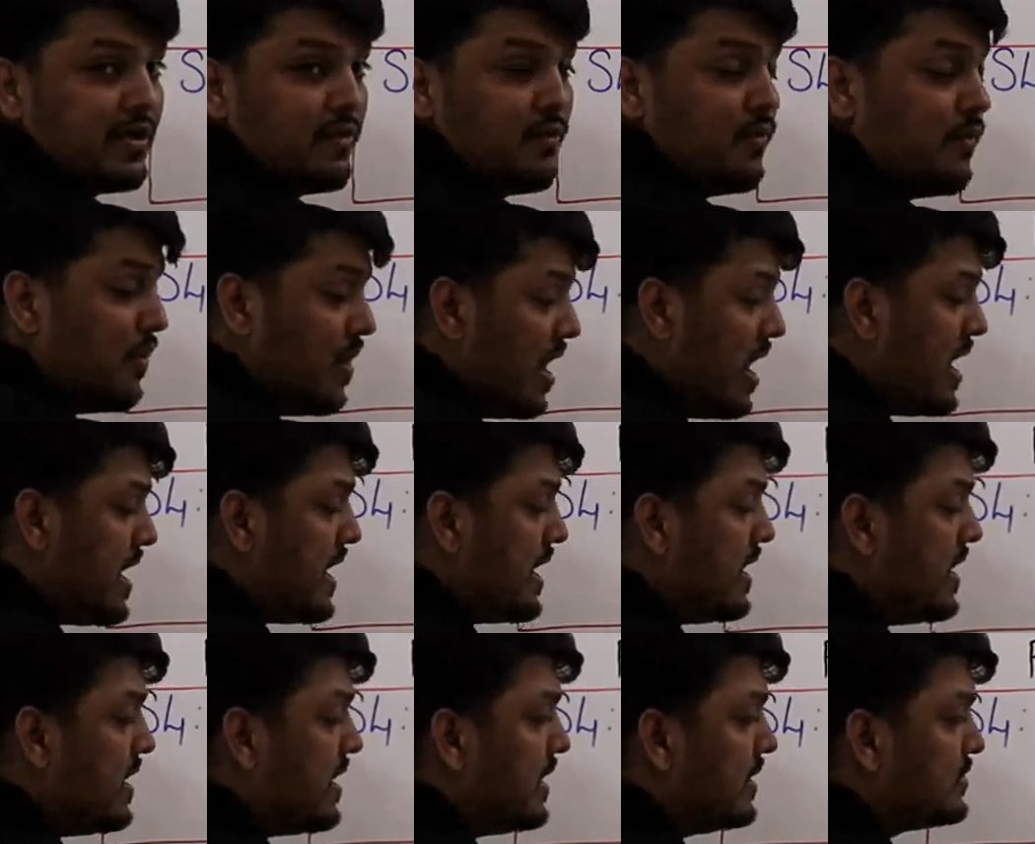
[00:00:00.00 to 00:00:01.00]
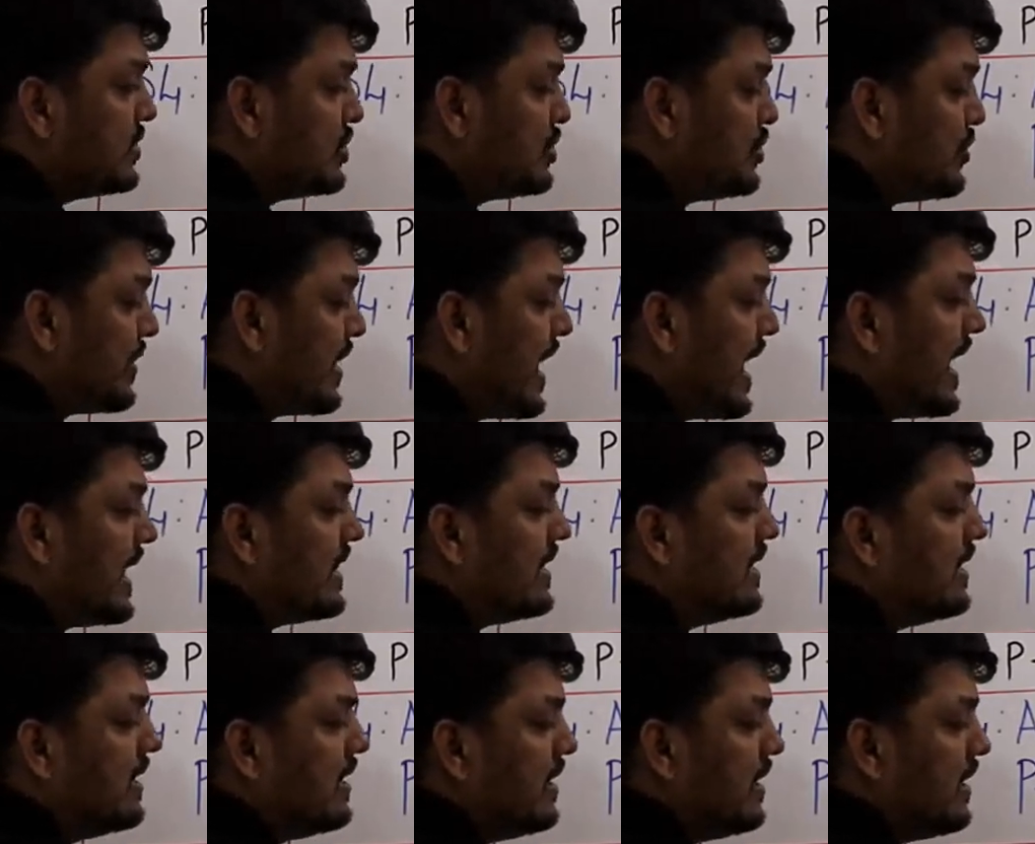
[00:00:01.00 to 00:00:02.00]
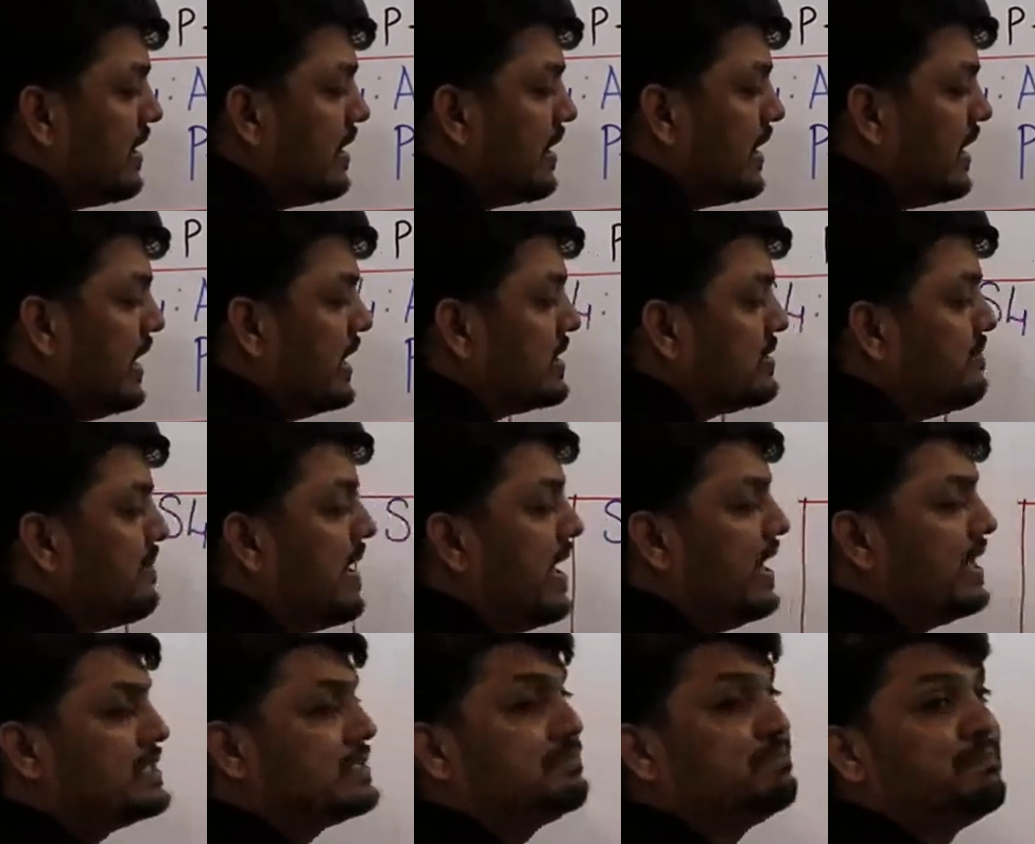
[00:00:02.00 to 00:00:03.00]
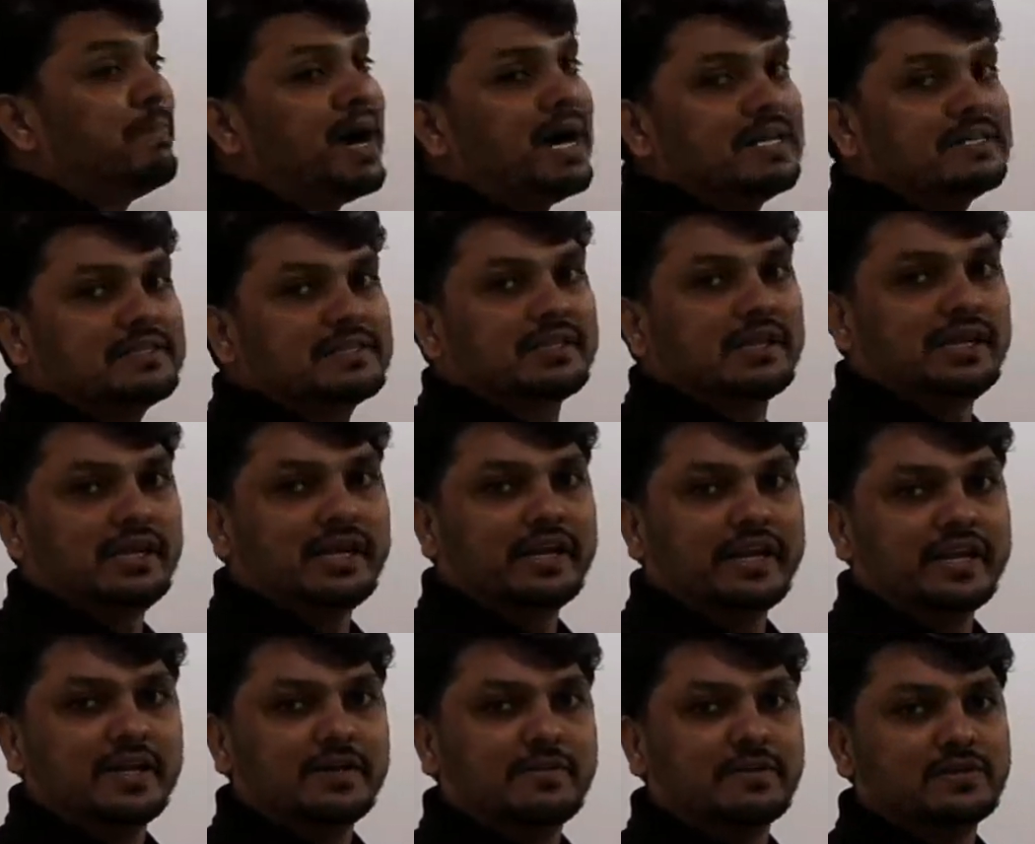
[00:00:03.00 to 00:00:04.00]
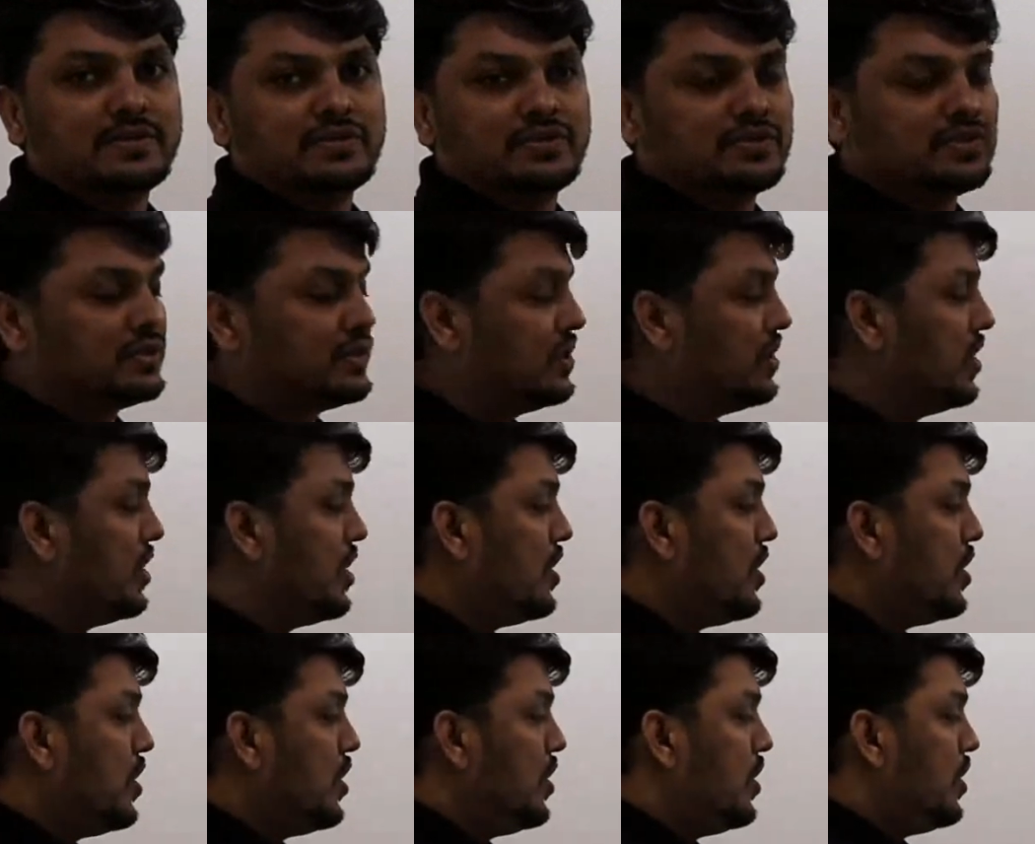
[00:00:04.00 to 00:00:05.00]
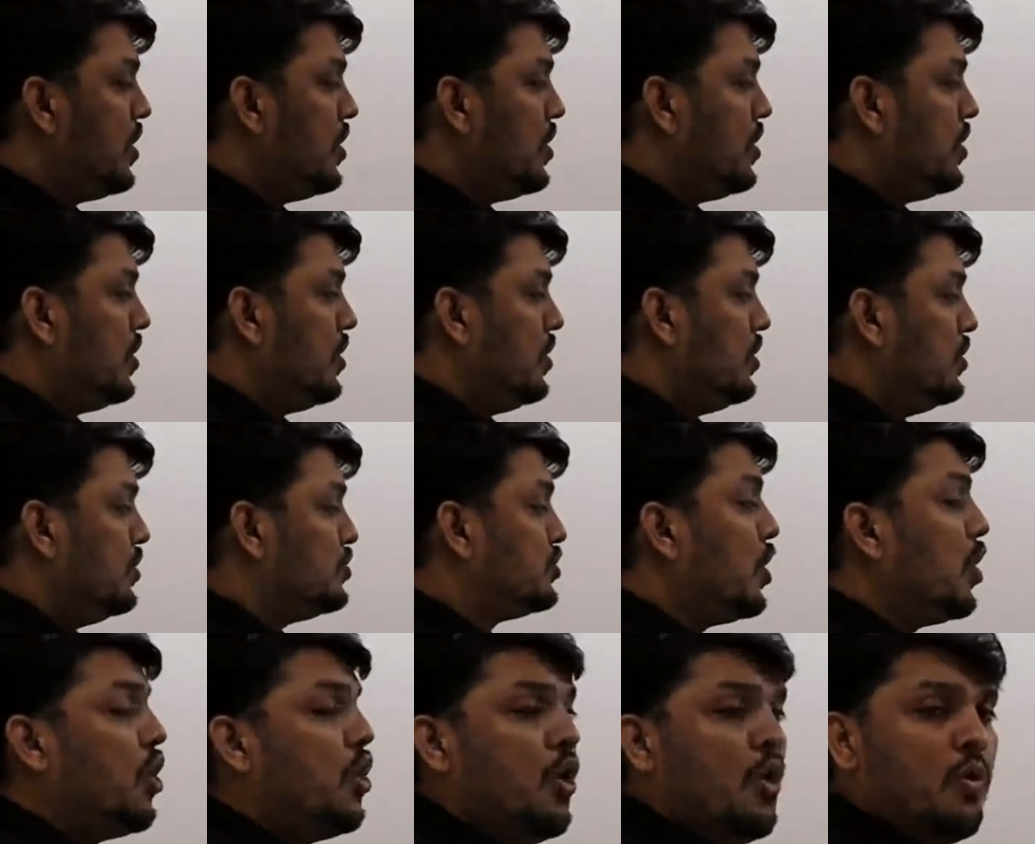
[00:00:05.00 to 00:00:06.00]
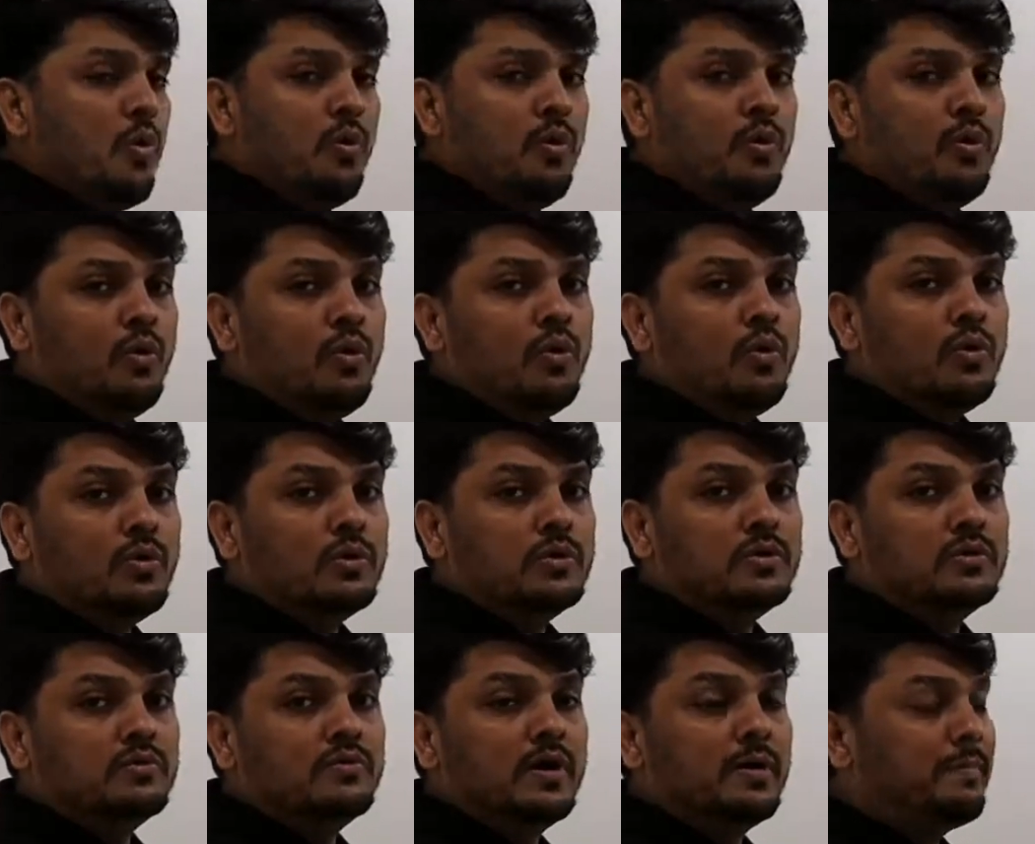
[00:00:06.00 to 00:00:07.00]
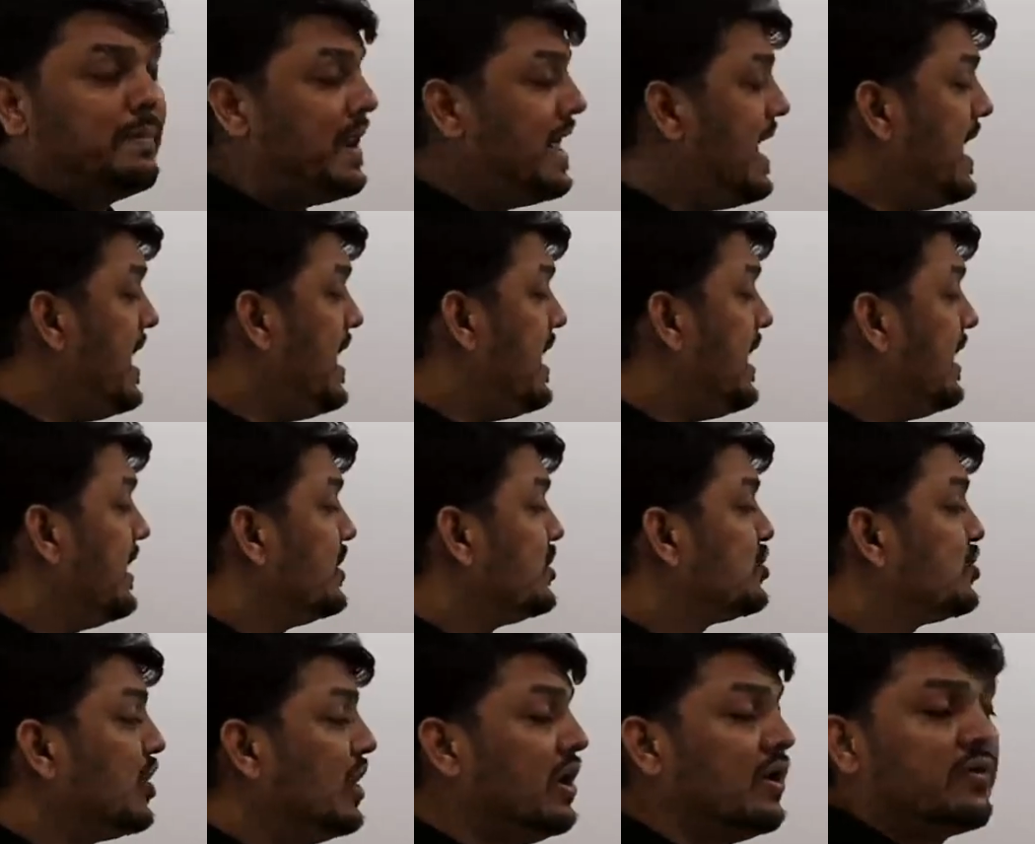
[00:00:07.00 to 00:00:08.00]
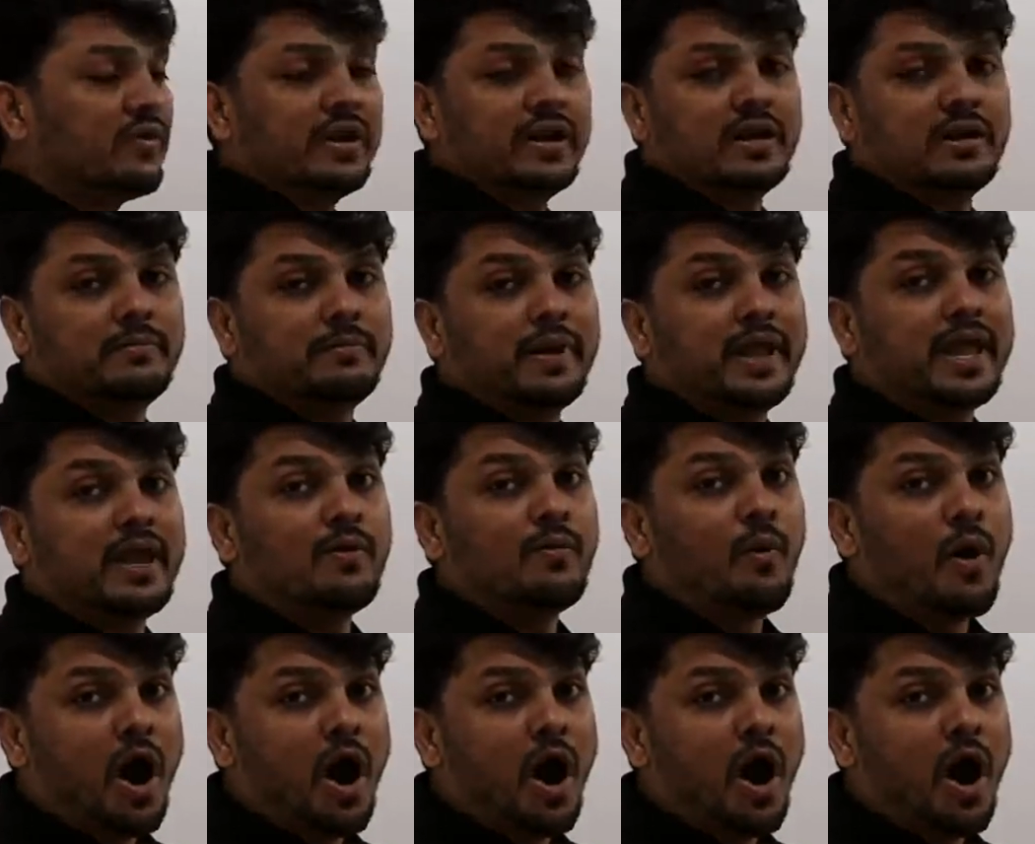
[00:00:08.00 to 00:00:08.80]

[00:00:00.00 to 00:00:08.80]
were here, so together it makes past continuous. So who were playing? Children. Playing